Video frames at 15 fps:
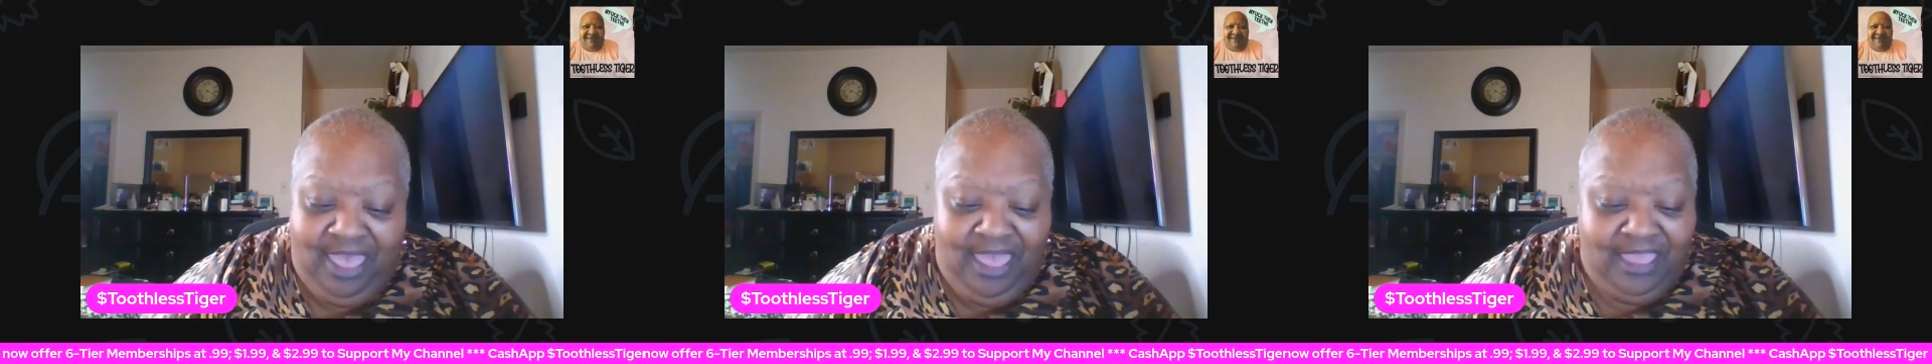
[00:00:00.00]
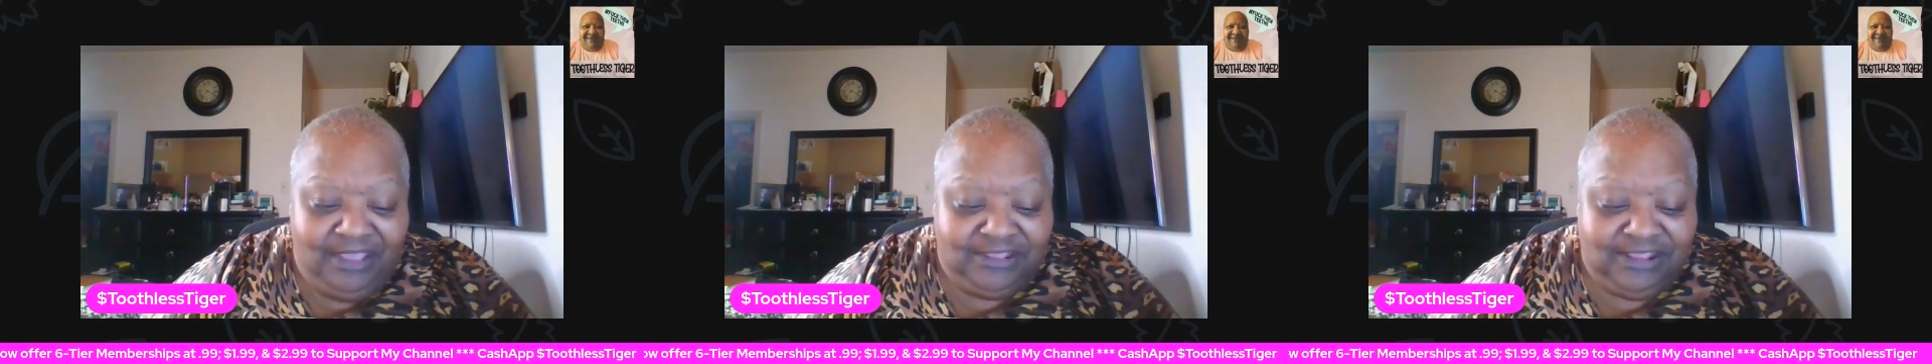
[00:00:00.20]

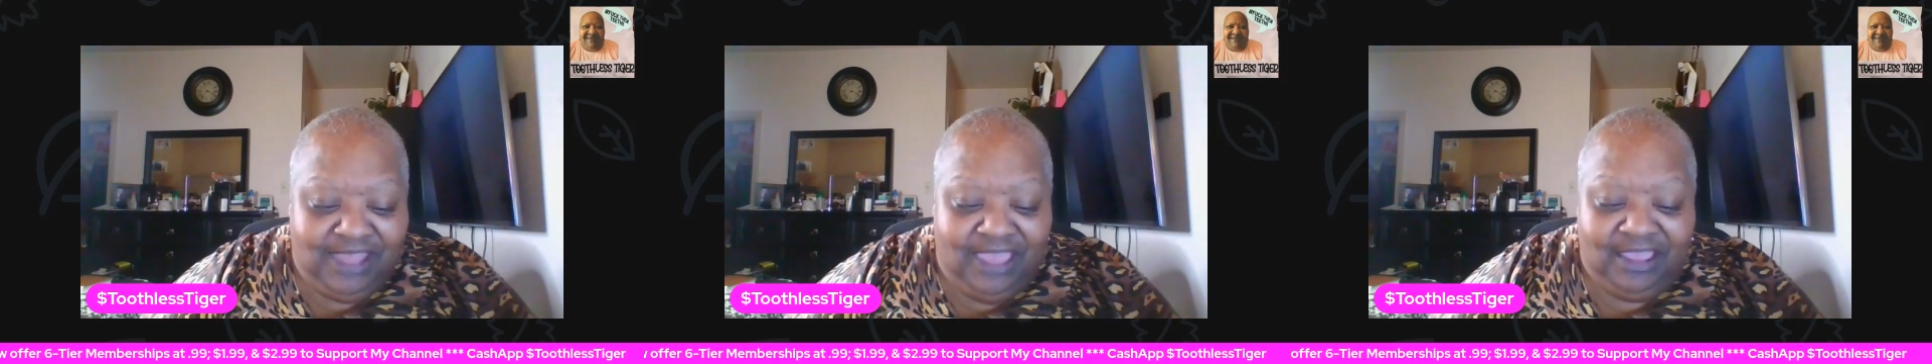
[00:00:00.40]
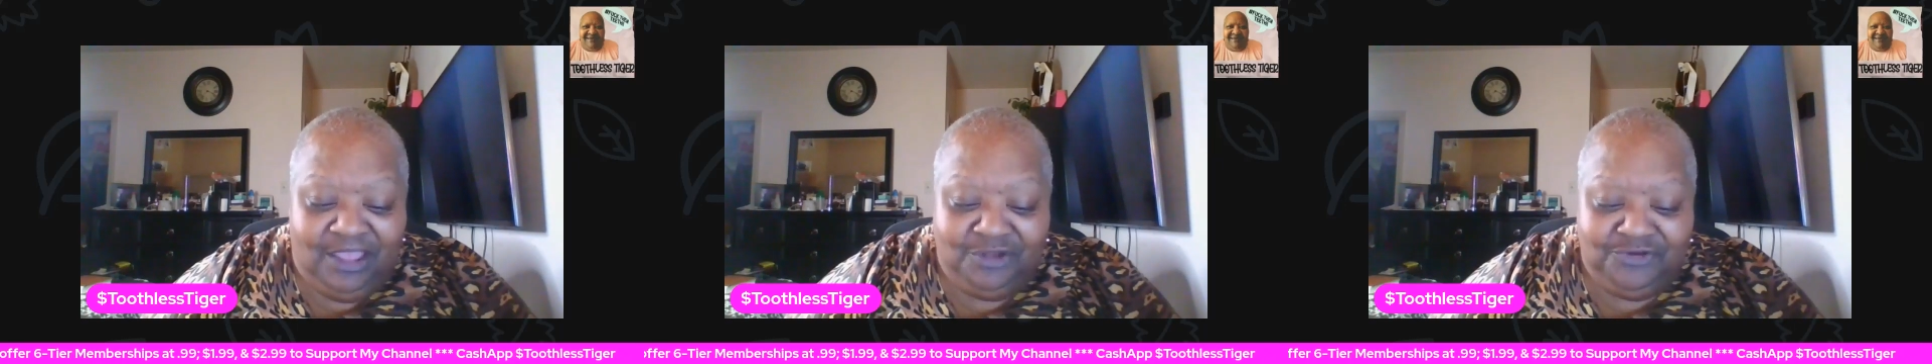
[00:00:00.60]
It's
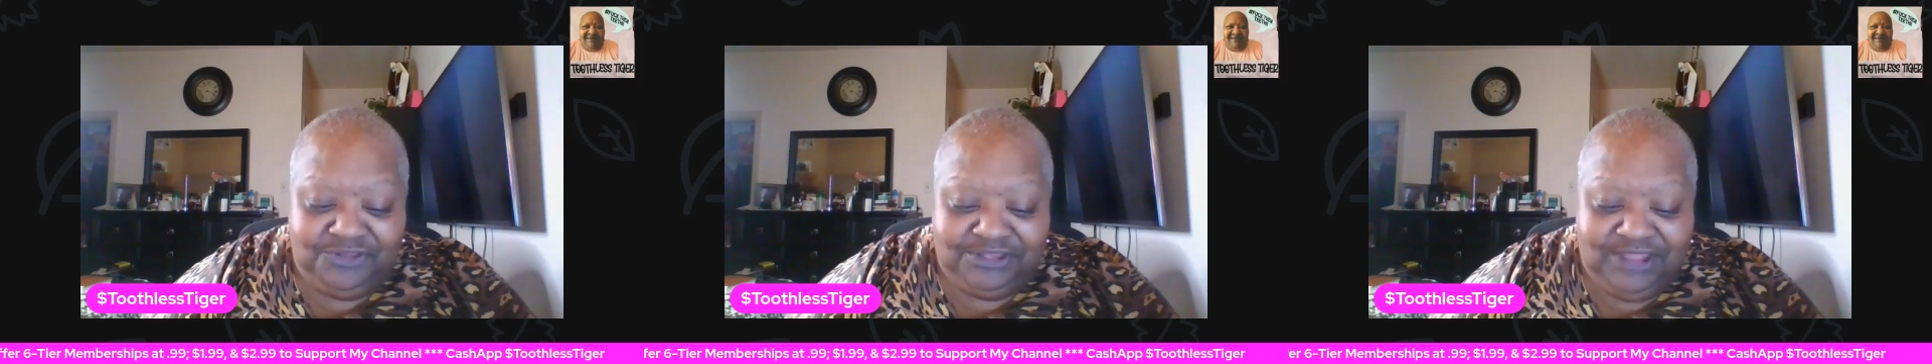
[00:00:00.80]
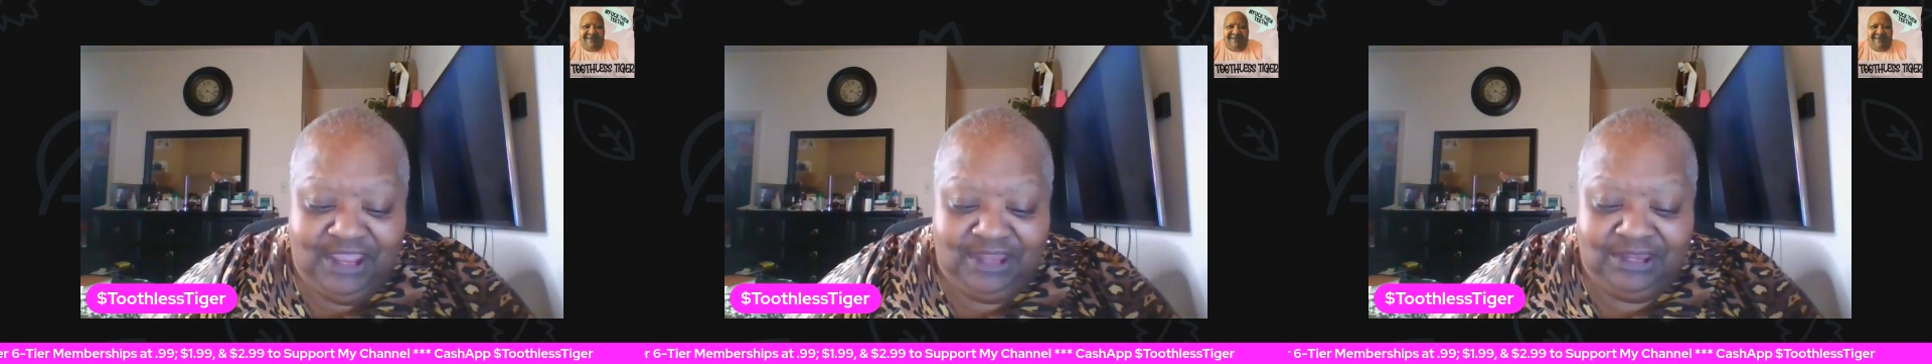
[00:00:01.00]
like
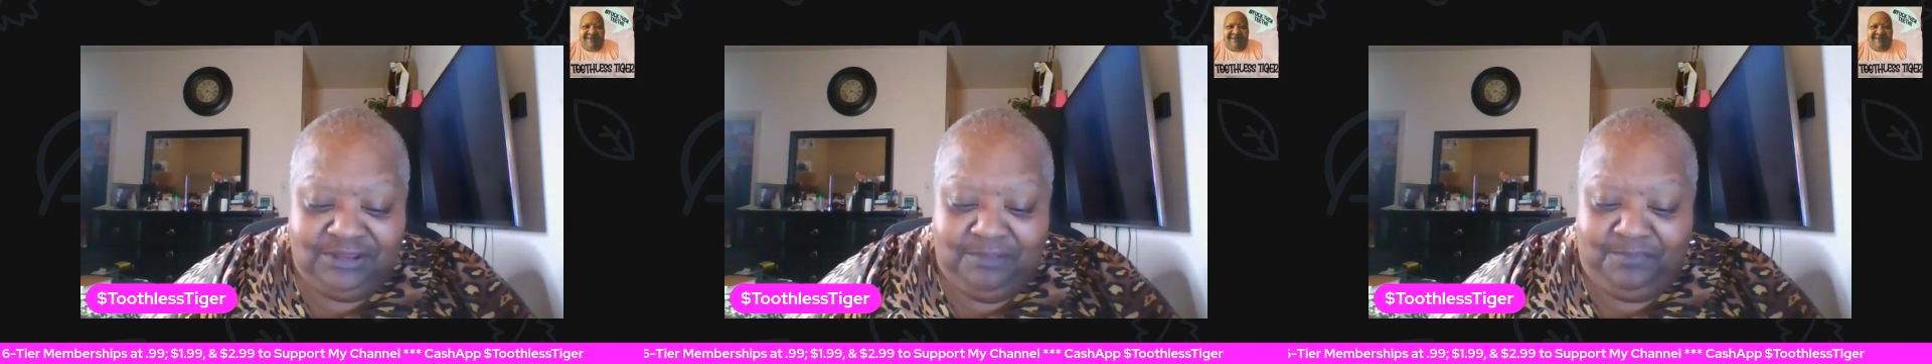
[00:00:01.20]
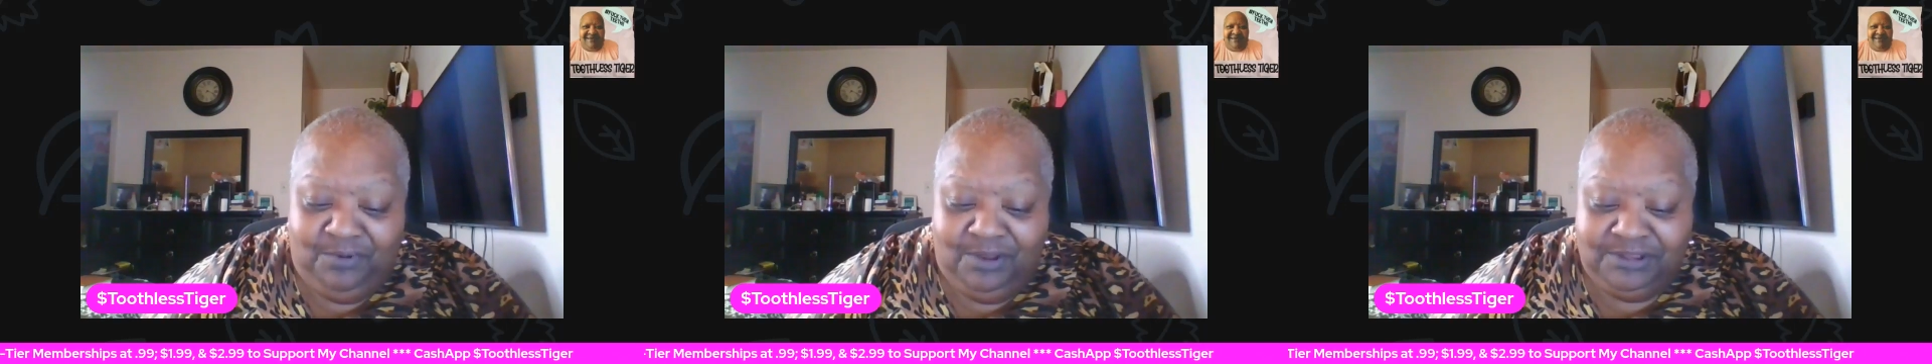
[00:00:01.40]
understanding the
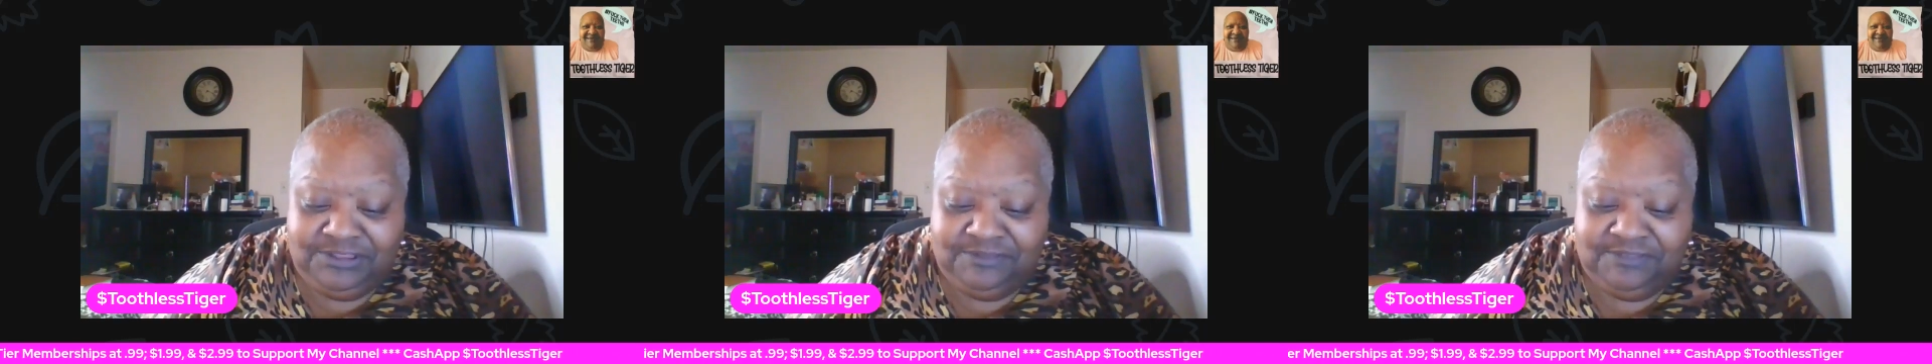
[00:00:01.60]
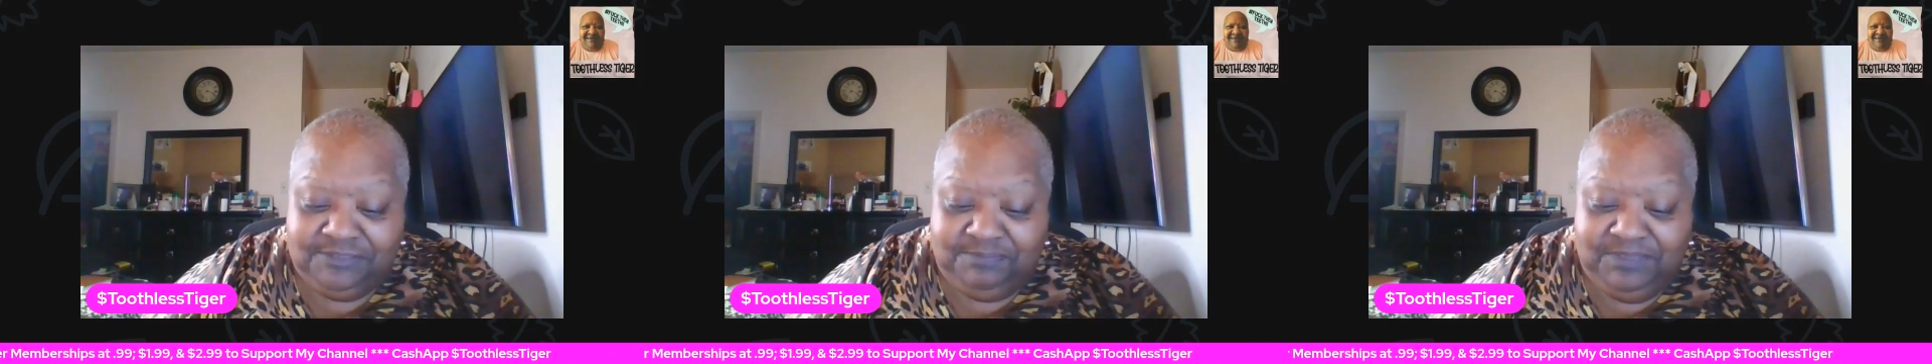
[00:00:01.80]
parts
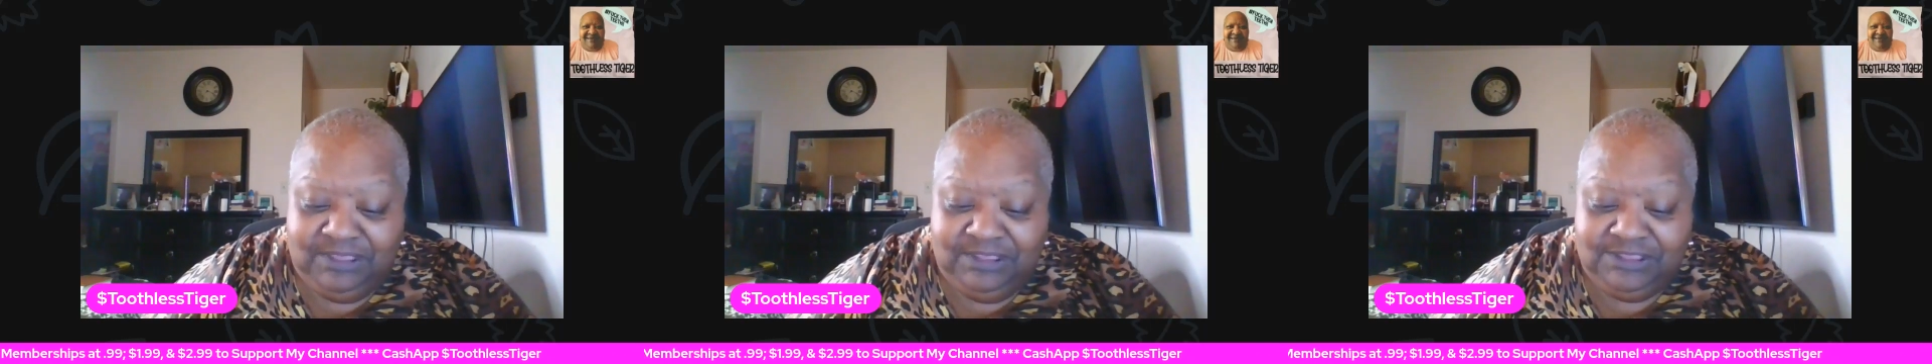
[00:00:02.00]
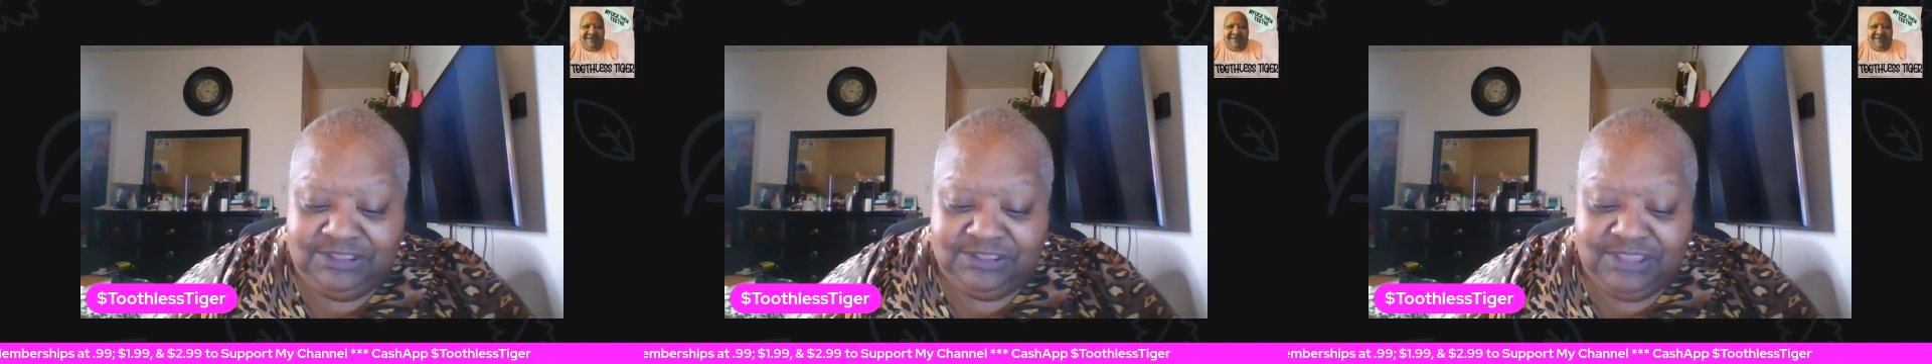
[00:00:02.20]
of speech
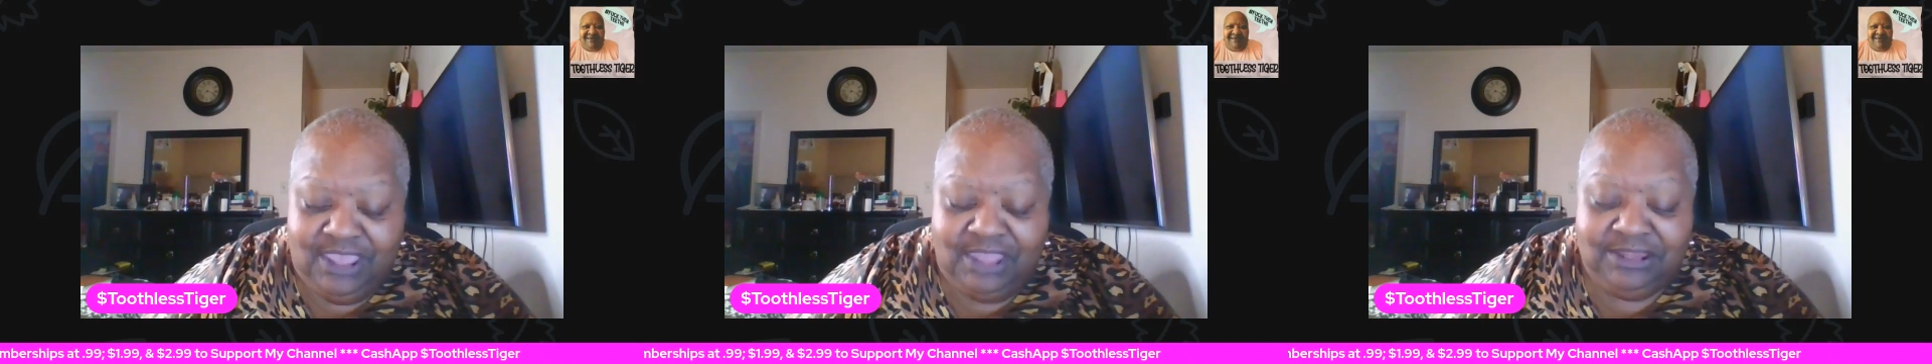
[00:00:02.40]
and